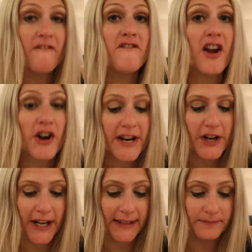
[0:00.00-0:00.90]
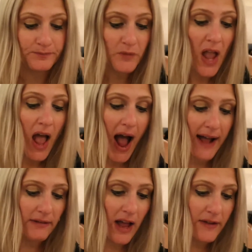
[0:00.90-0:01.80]
Very good.
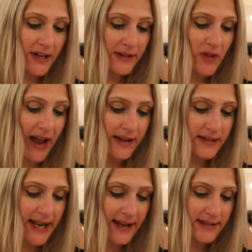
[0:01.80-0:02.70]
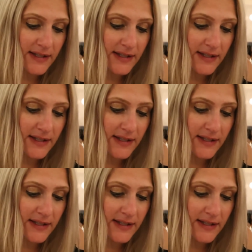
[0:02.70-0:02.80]
I love it. I can taste